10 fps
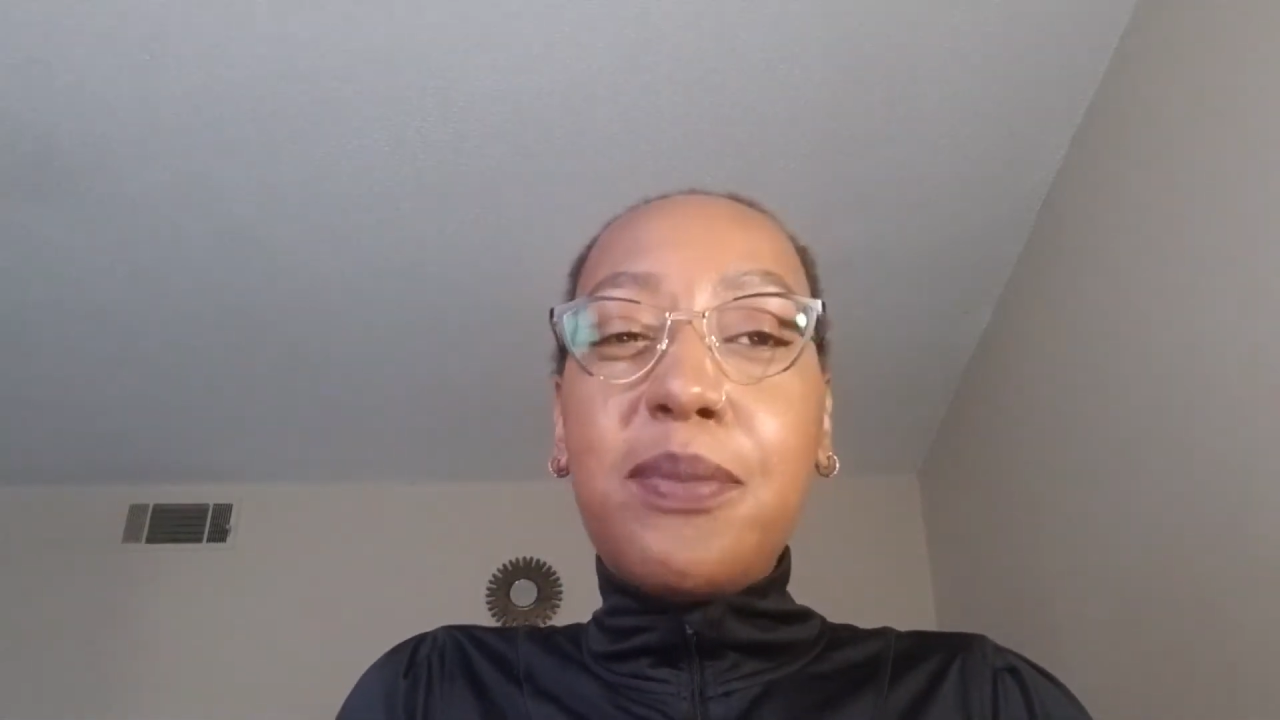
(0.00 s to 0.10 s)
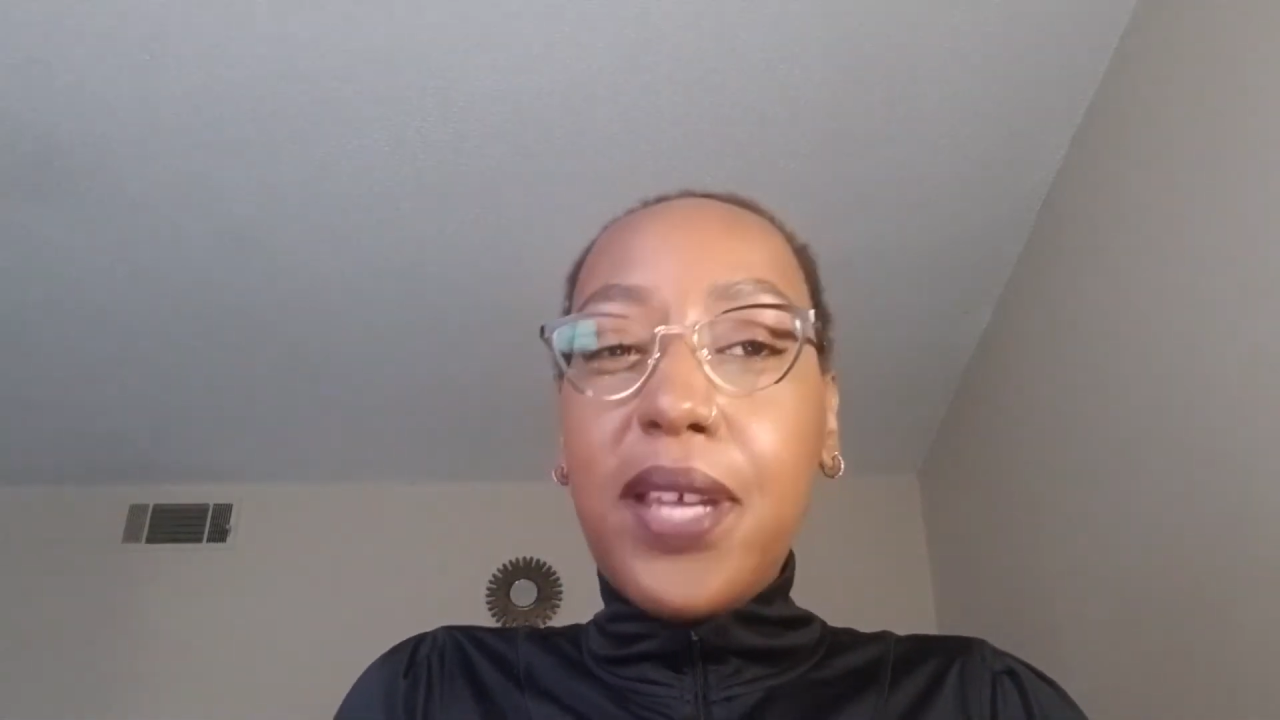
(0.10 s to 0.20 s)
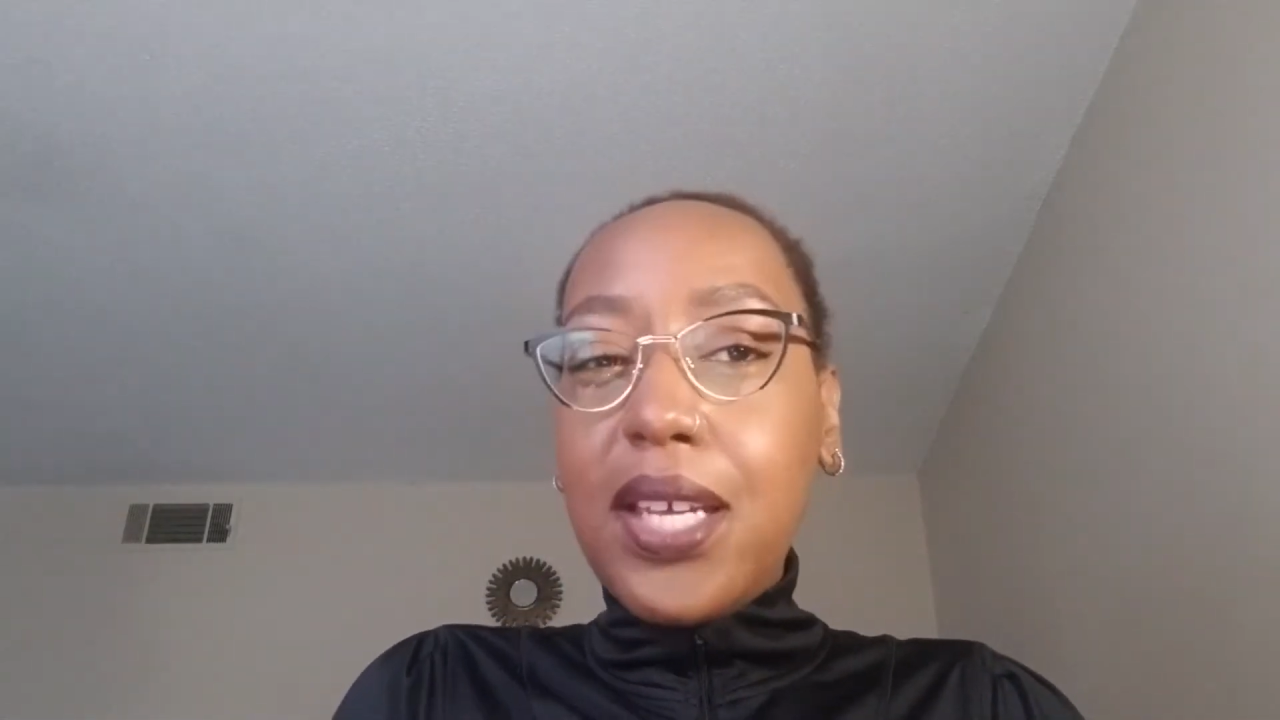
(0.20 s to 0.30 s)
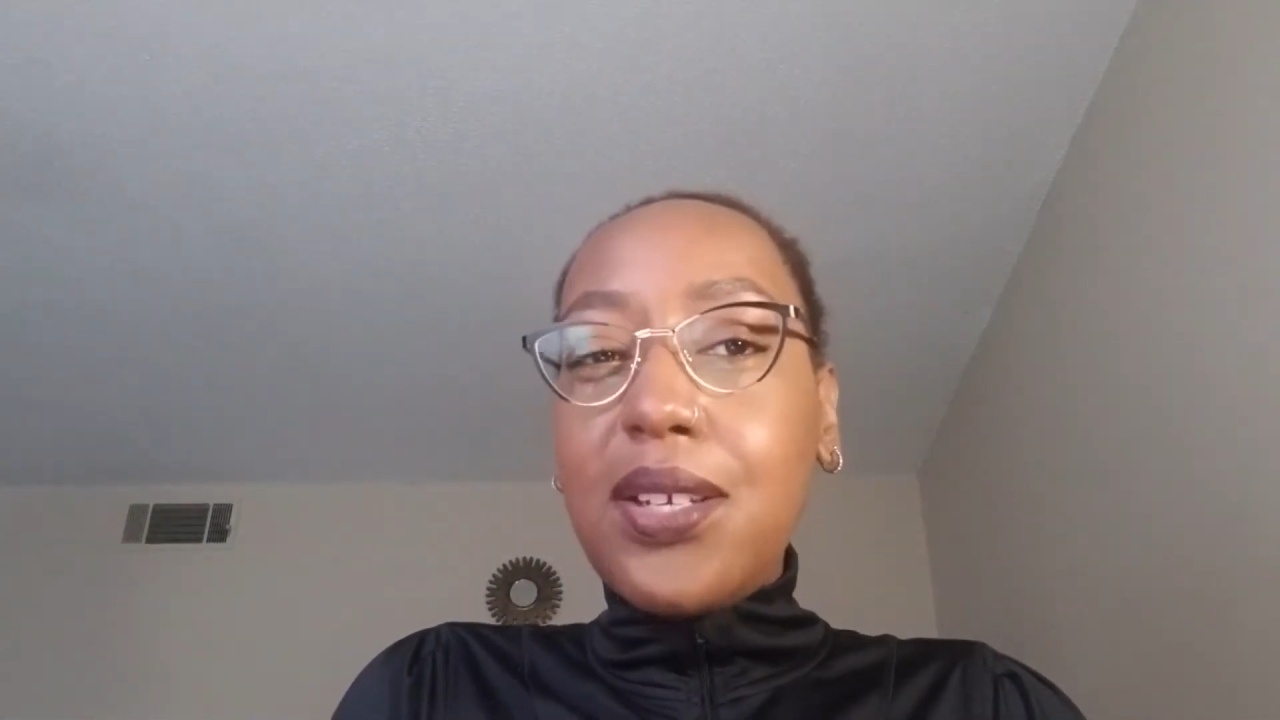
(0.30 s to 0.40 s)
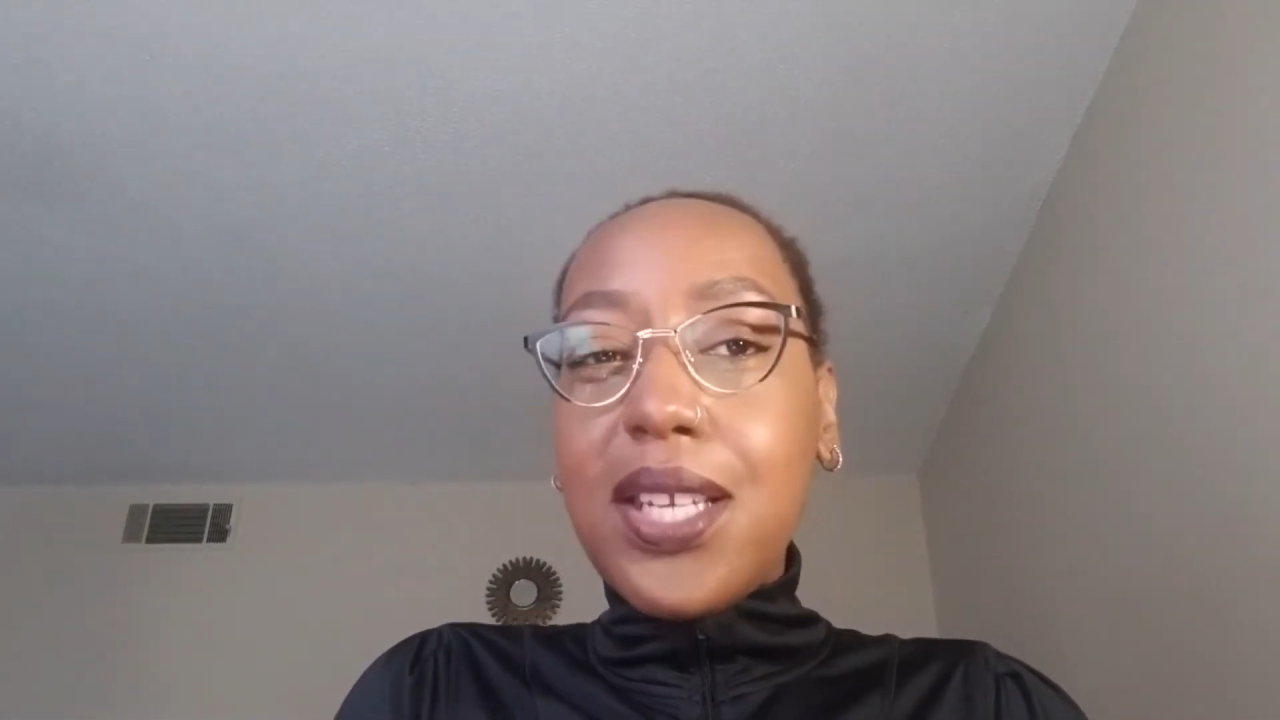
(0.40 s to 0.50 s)

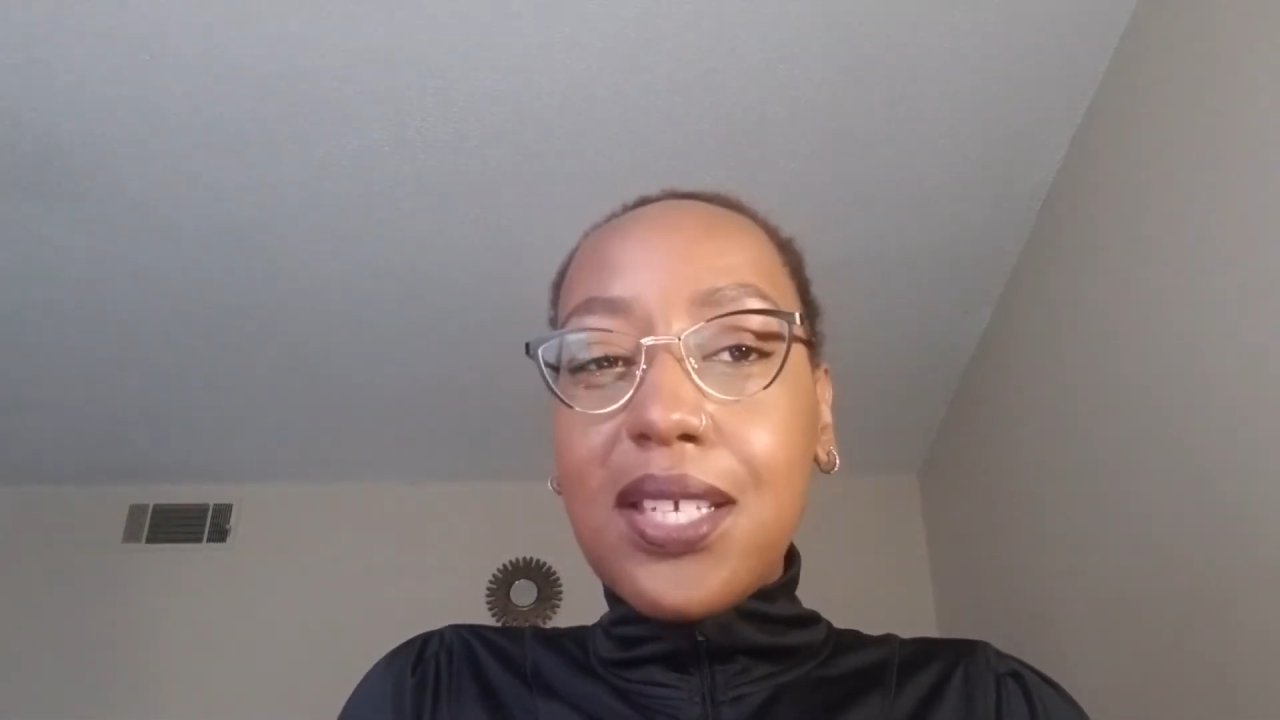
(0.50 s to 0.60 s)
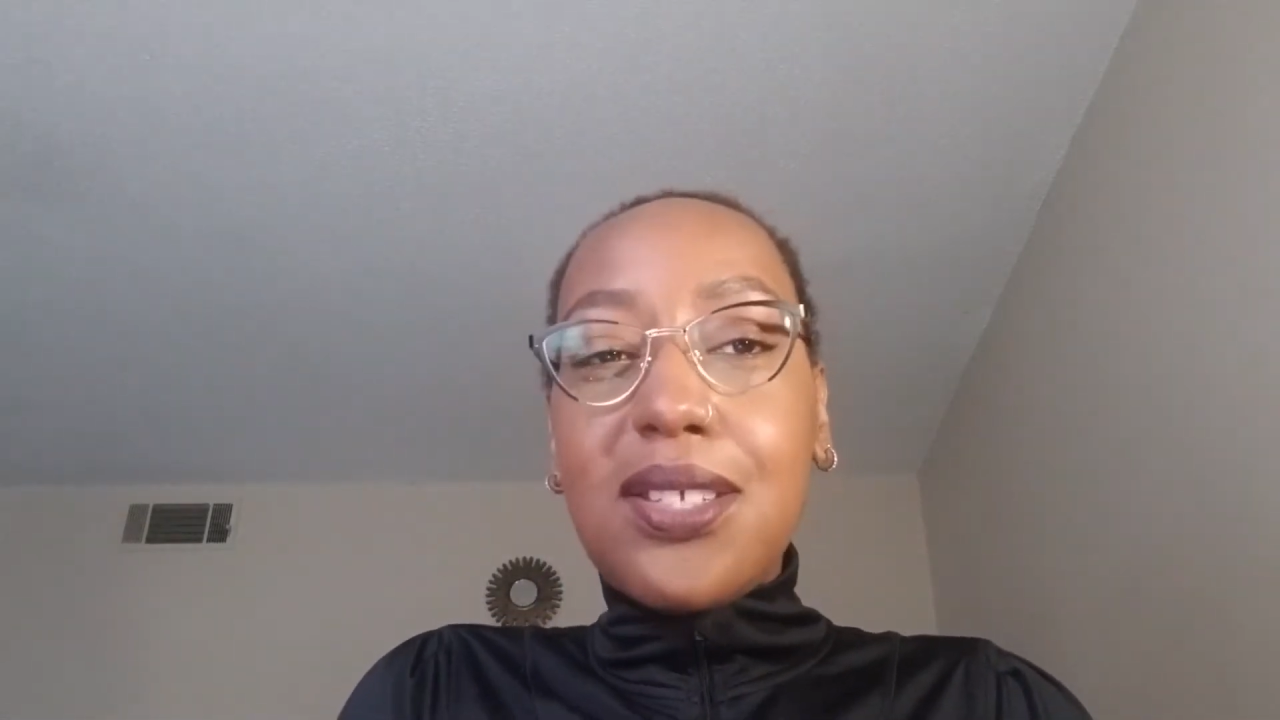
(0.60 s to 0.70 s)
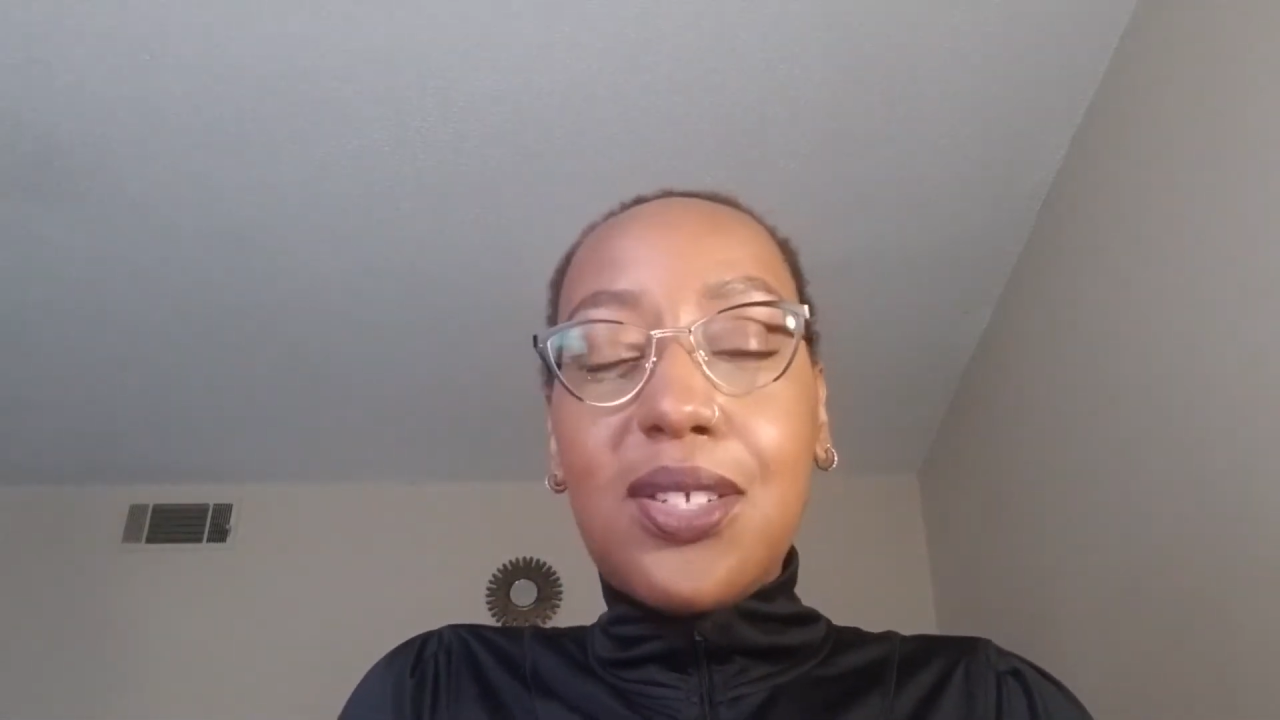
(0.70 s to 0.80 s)
pay you next